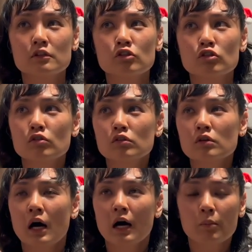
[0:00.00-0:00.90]

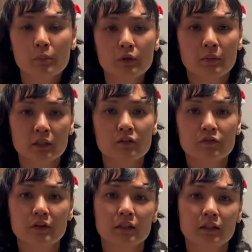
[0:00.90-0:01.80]
so humbled by the
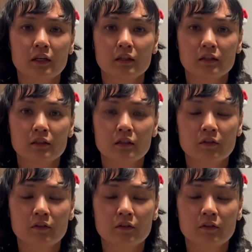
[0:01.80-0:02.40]
fact that